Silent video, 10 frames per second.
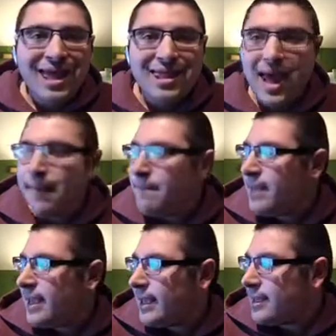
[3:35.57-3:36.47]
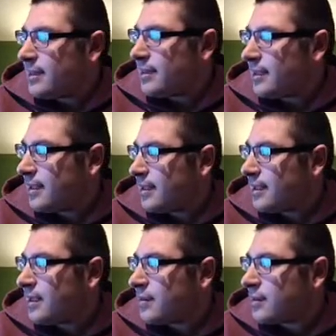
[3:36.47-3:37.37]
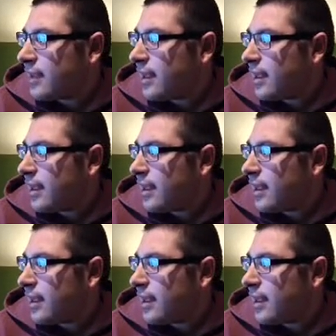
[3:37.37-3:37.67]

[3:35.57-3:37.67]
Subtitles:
That means there's